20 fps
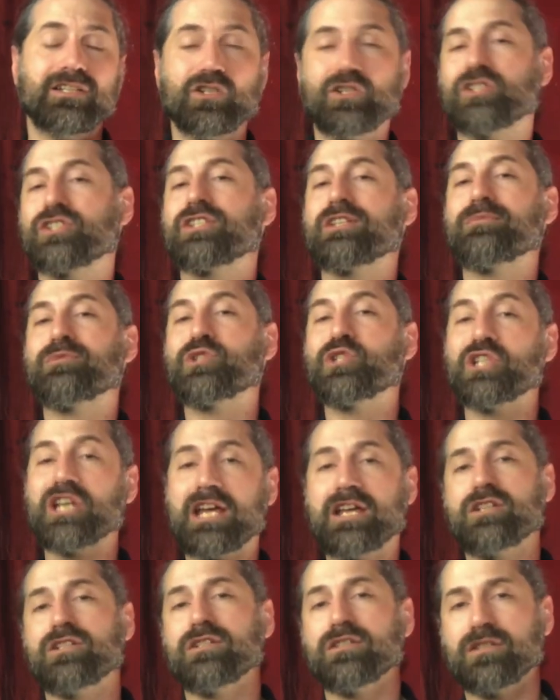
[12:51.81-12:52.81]
There are some
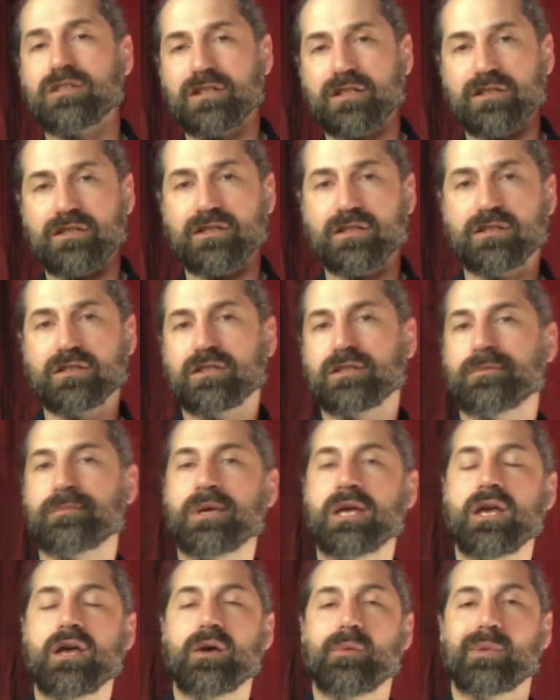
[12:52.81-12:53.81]
changes to the system,